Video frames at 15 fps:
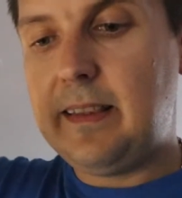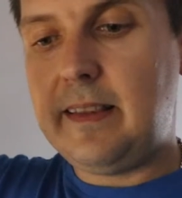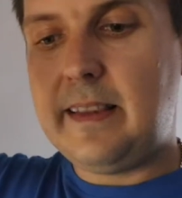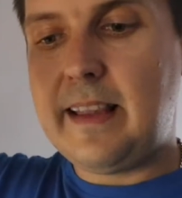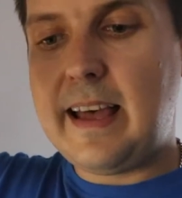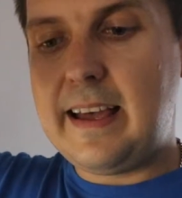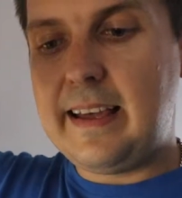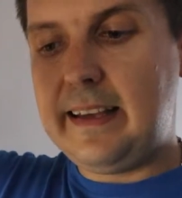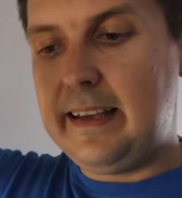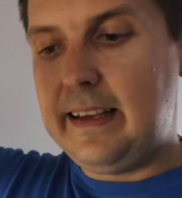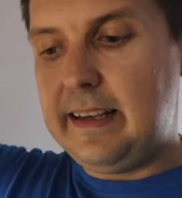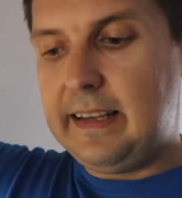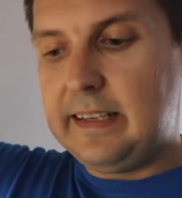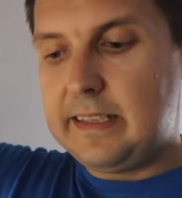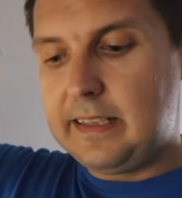That
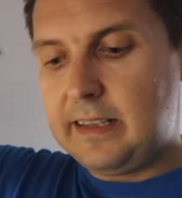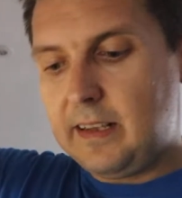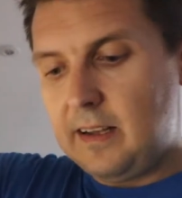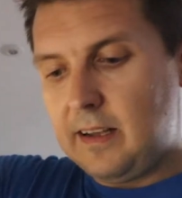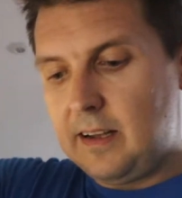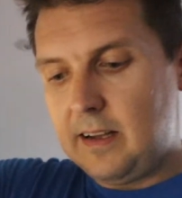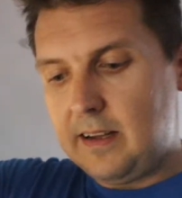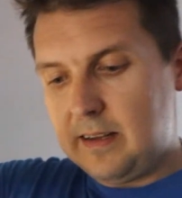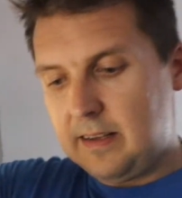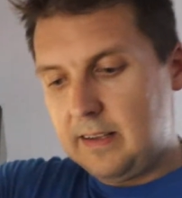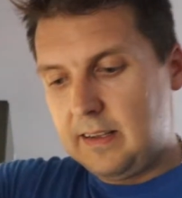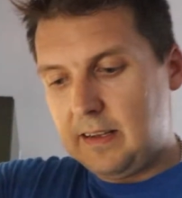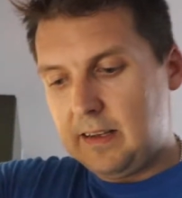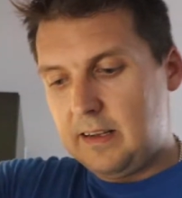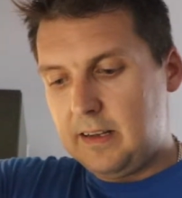is
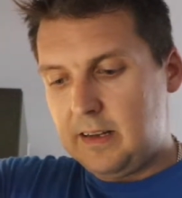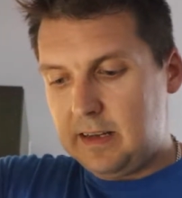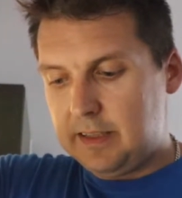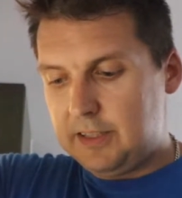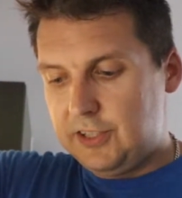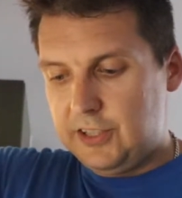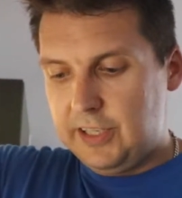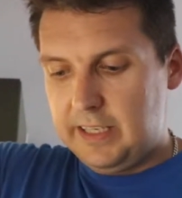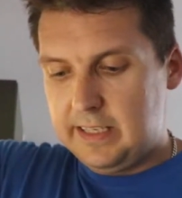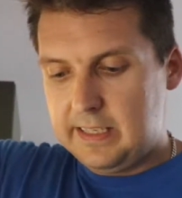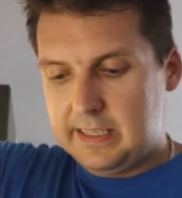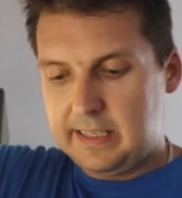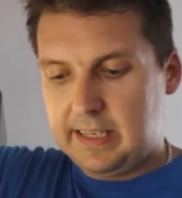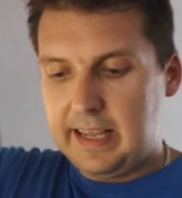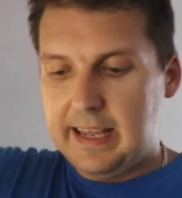our
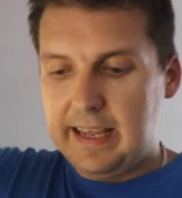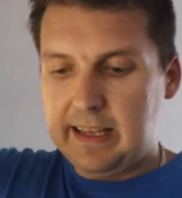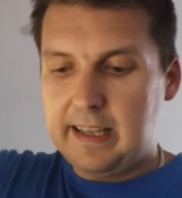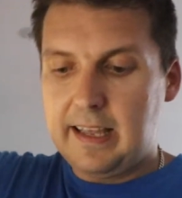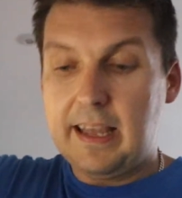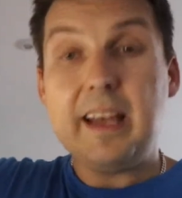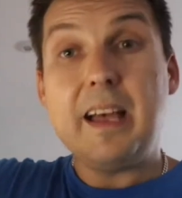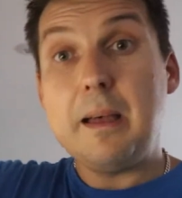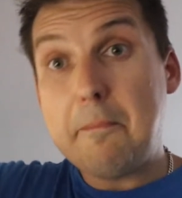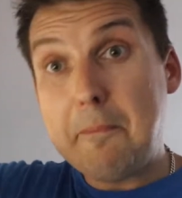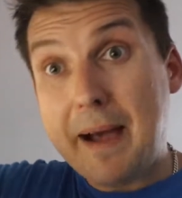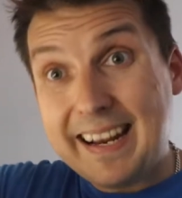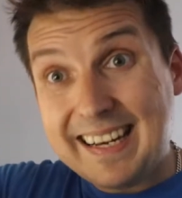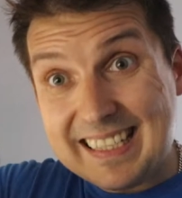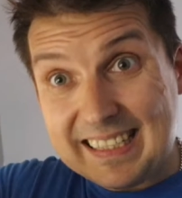cheesecake
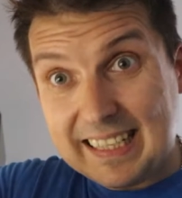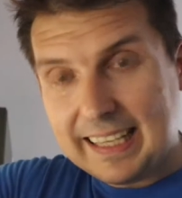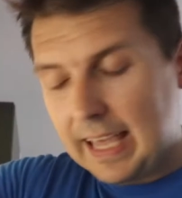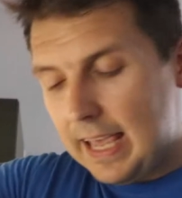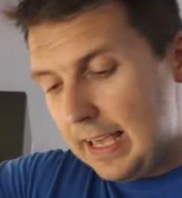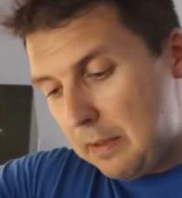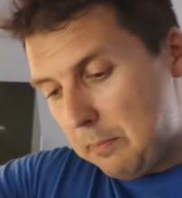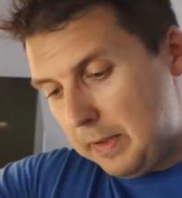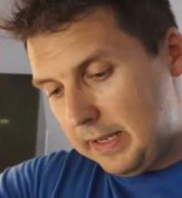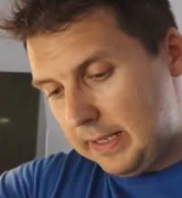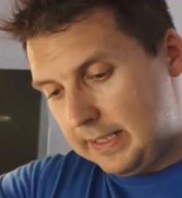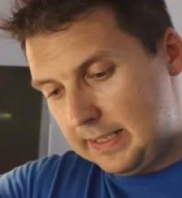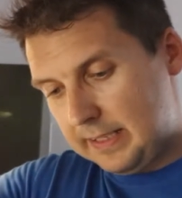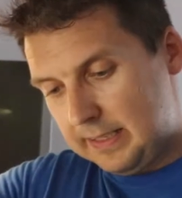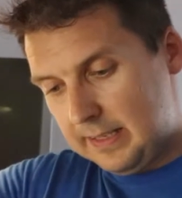minus the cake
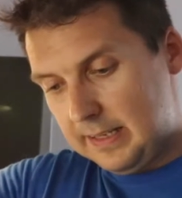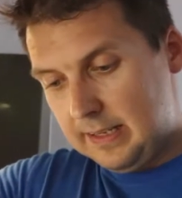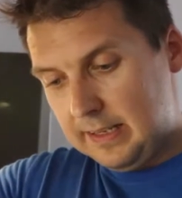mix.